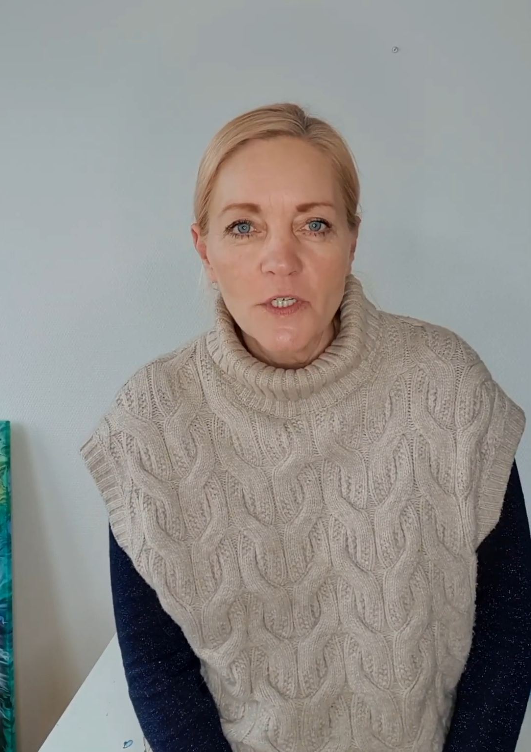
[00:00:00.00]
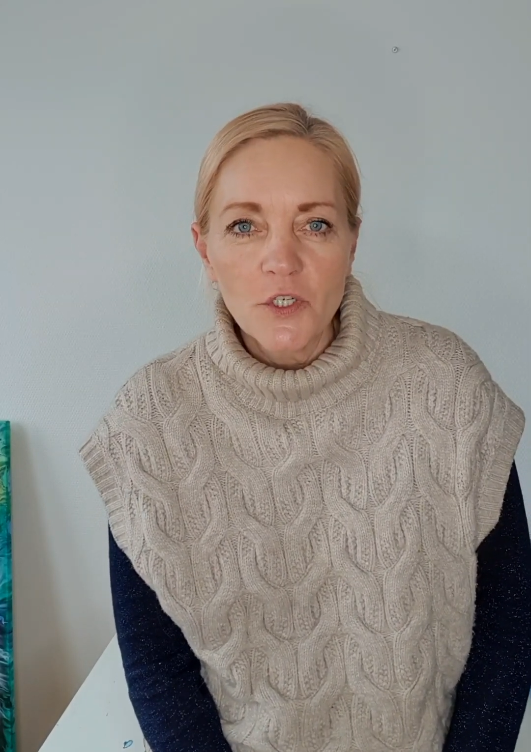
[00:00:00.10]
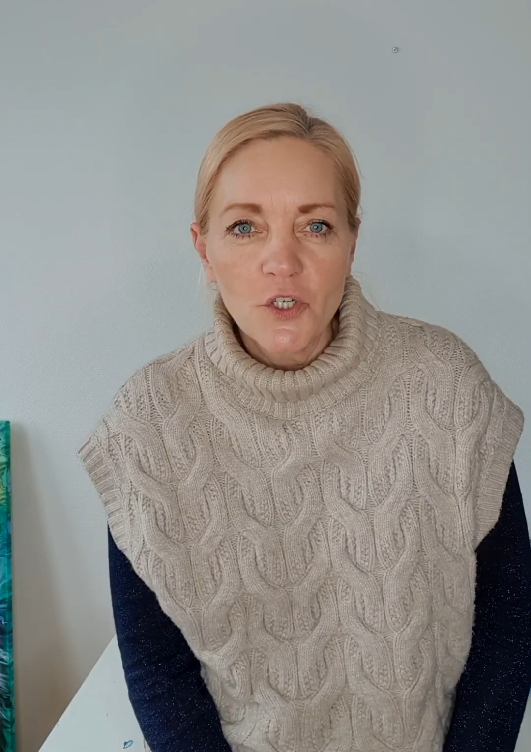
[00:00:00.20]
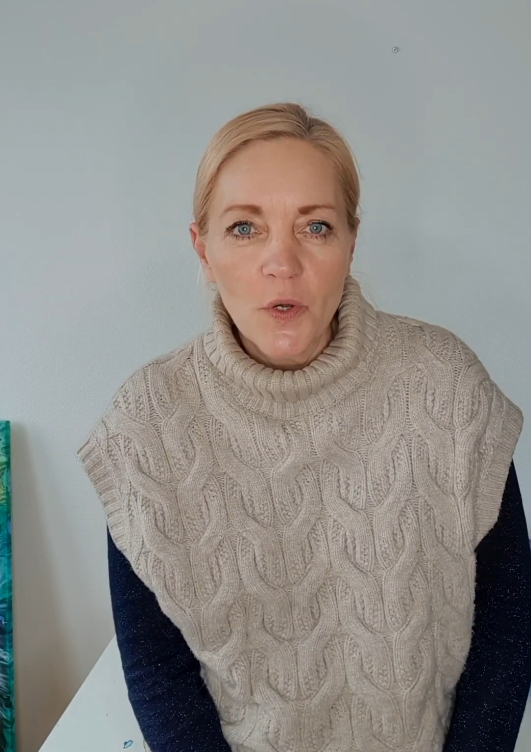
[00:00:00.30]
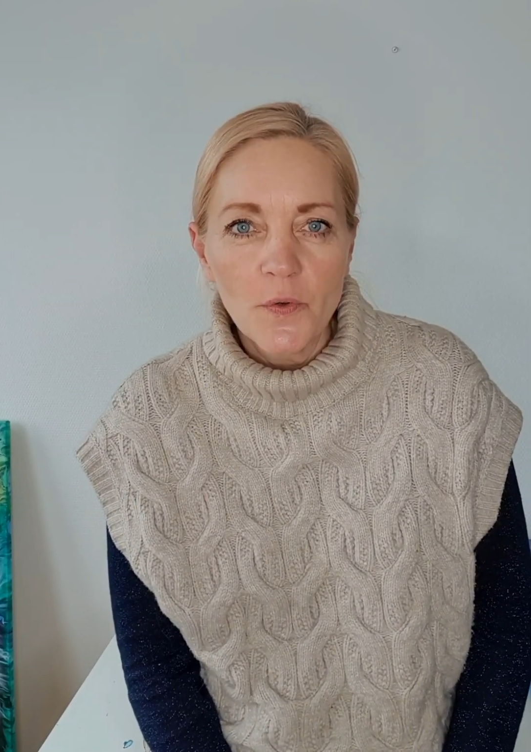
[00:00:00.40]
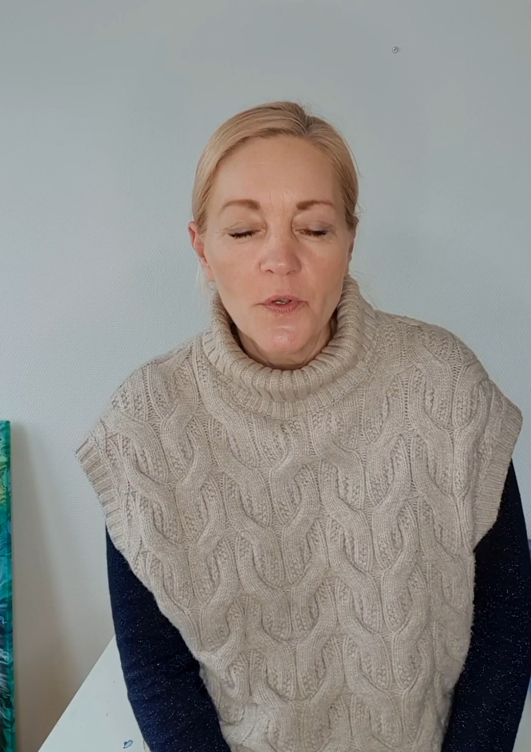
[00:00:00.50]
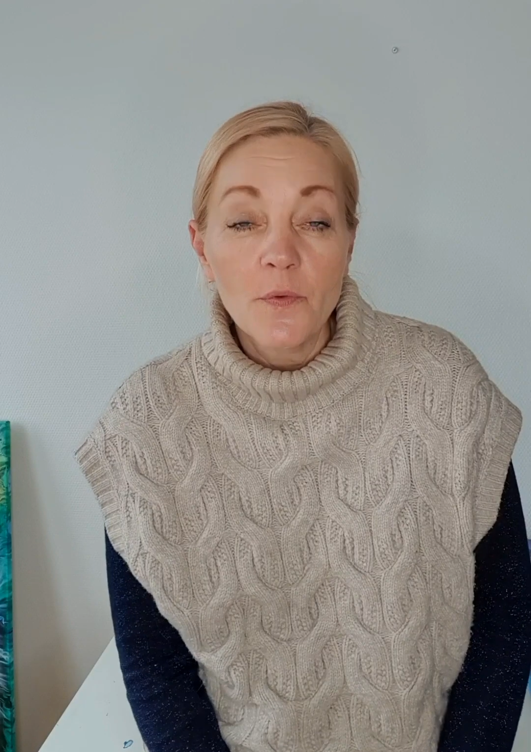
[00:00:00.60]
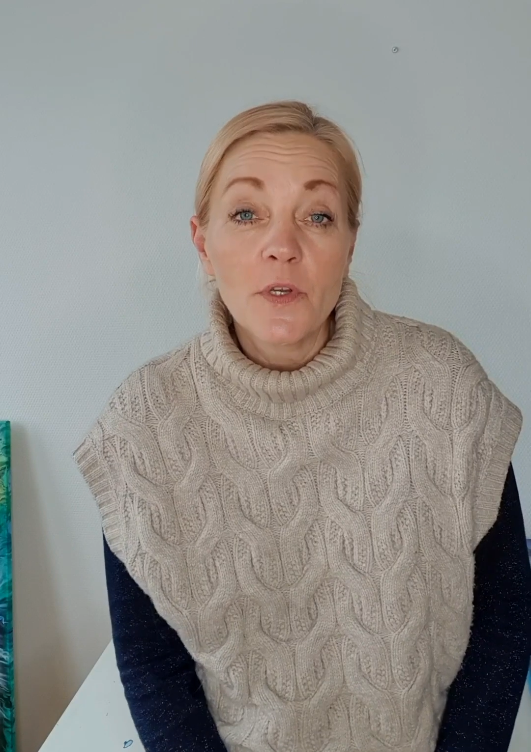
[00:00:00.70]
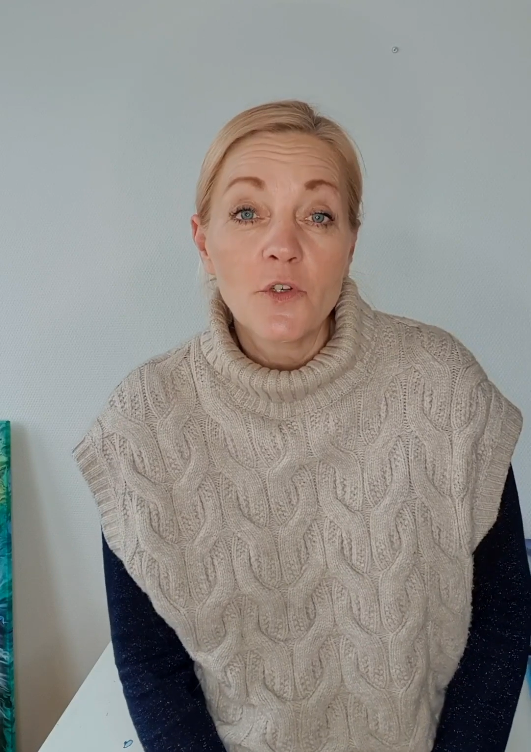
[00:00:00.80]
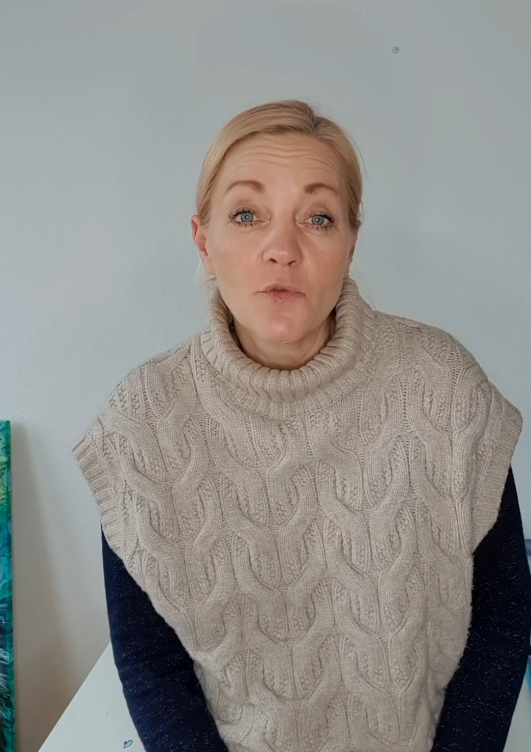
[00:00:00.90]
to show you
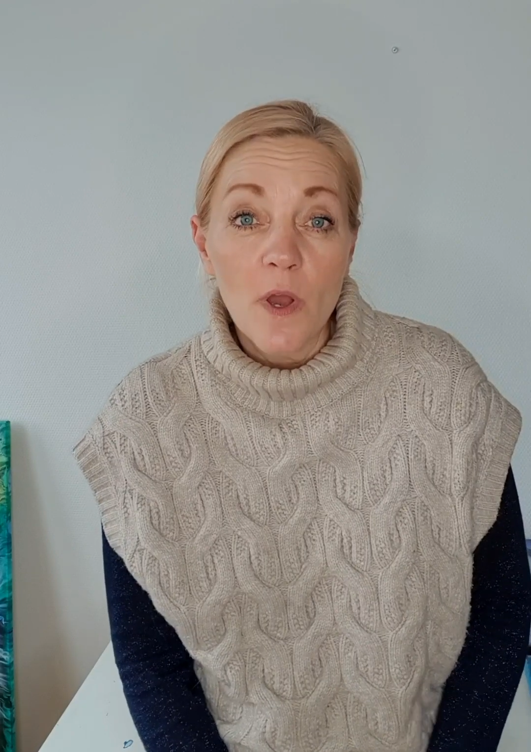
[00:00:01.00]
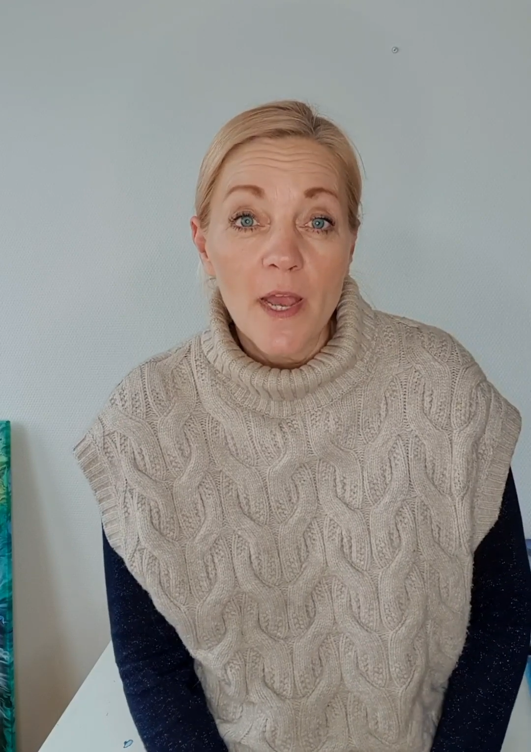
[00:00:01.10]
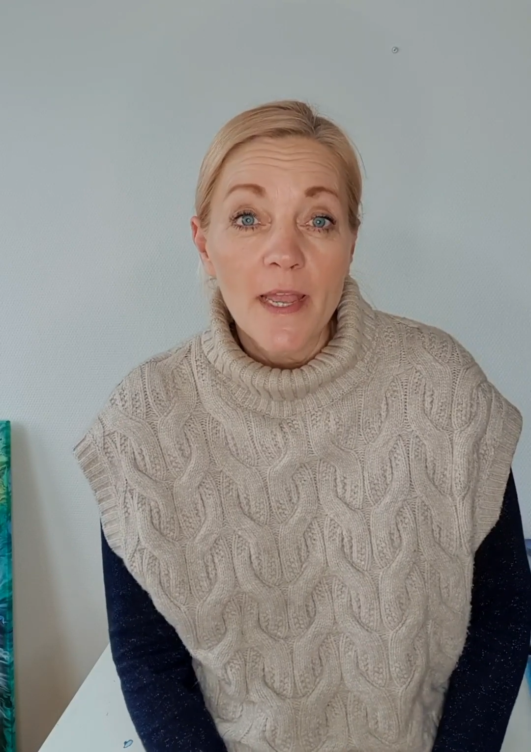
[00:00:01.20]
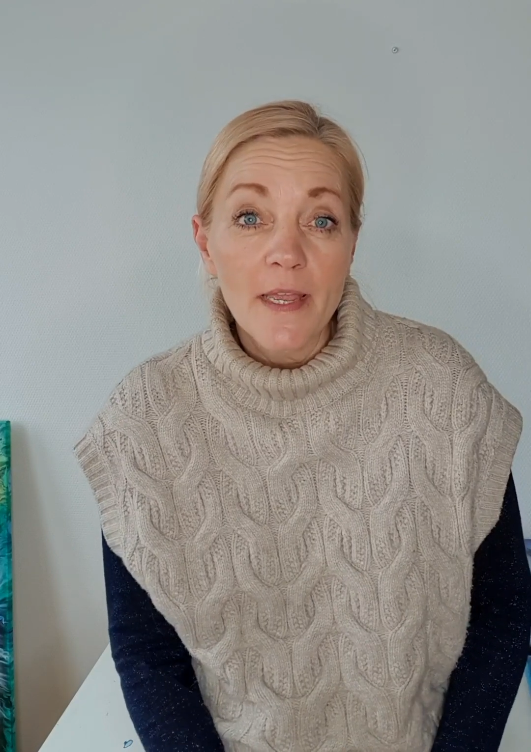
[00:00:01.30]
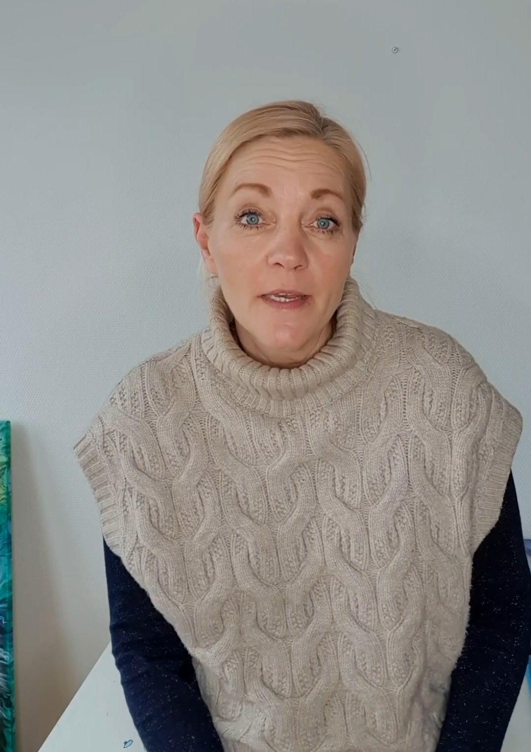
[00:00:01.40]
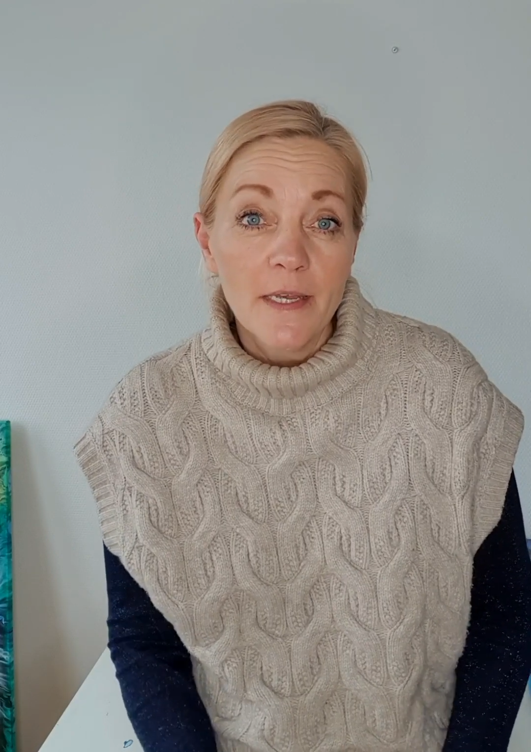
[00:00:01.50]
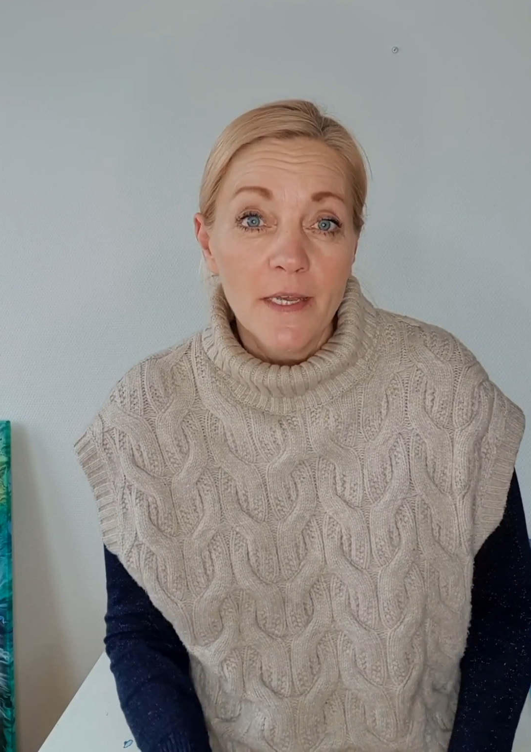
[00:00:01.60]
the dry